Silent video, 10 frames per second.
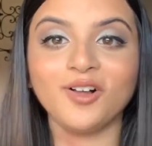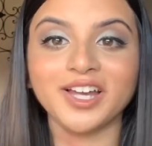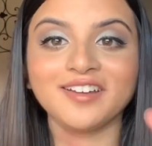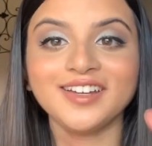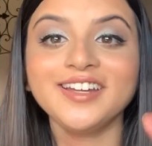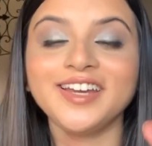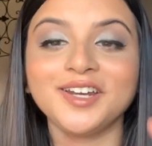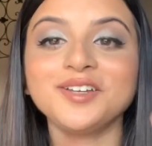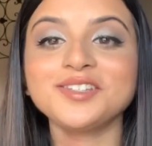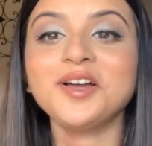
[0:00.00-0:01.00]
Like, it
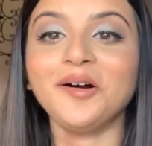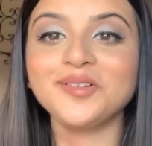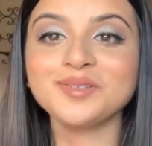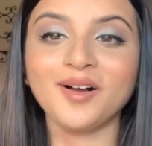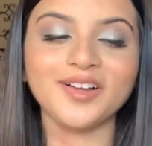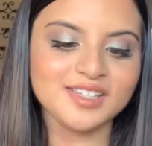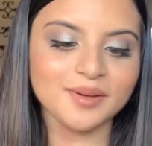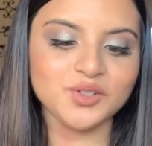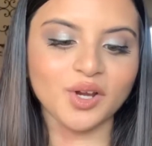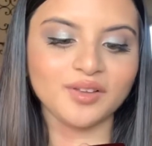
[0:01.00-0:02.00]
is so small. This is
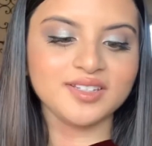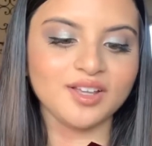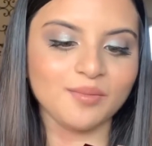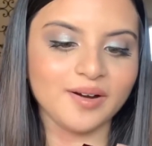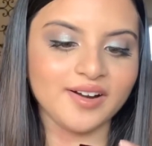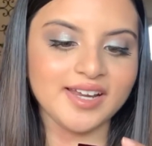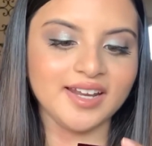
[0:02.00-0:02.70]
by Charlotte Tilbury,